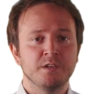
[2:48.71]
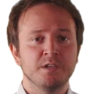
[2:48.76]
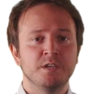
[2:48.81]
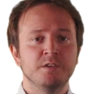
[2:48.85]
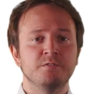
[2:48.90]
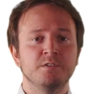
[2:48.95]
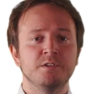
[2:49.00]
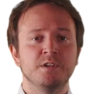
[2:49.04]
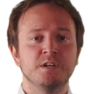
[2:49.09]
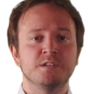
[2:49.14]

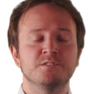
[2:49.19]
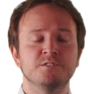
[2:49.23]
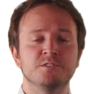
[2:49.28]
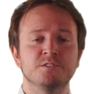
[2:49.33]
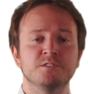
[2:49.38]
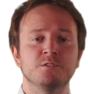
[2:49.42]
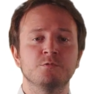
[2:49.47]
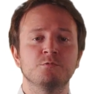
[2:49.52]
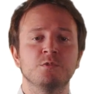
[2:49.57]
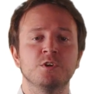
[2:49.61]
given a
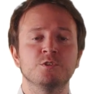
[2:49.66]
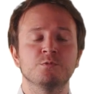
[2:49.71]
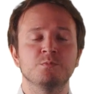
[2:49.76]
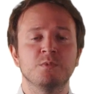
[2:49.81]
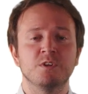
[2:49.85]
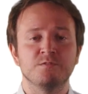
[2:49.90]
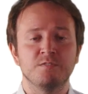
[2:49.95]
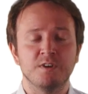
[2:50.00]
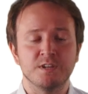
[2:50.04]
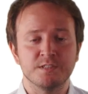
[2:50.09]
certain
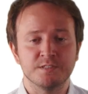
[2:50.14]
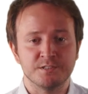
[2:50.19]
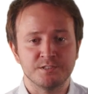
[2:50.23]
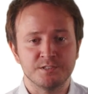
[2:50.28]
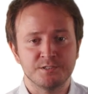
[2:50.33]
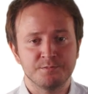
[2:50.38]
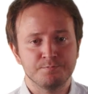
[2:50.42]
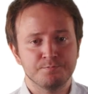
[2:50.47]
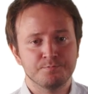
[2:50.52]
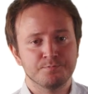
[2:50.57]
quantum
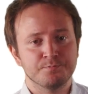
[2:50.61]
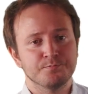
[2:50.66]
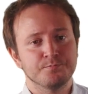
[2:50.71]
advantage.